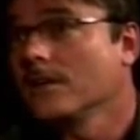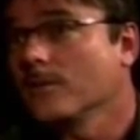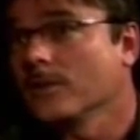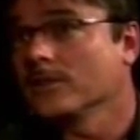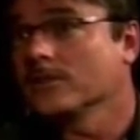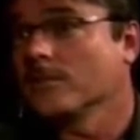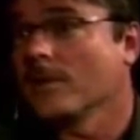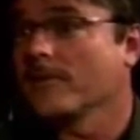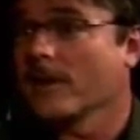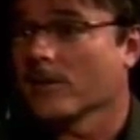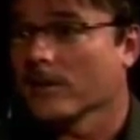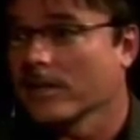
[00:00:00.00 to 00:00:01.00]
went into my
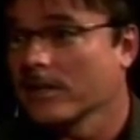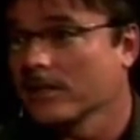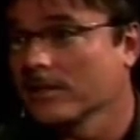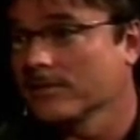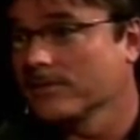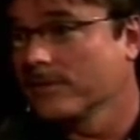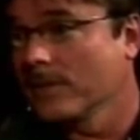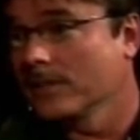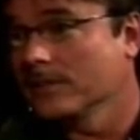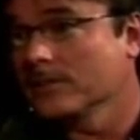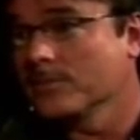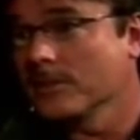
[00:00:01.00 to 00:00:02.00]
final editing
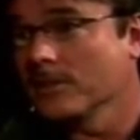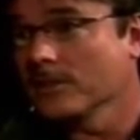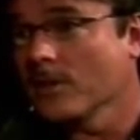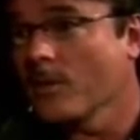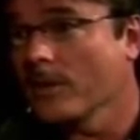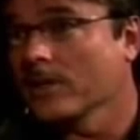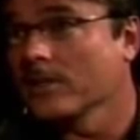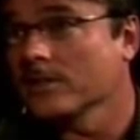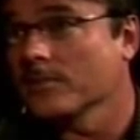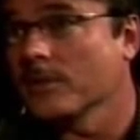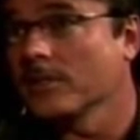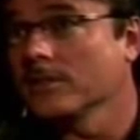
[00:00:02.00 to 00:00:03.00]
phases because I wanted his
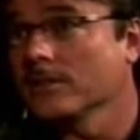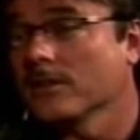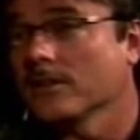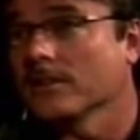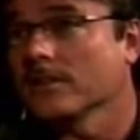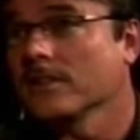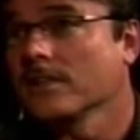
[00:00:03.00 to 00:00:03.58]
opinion on it.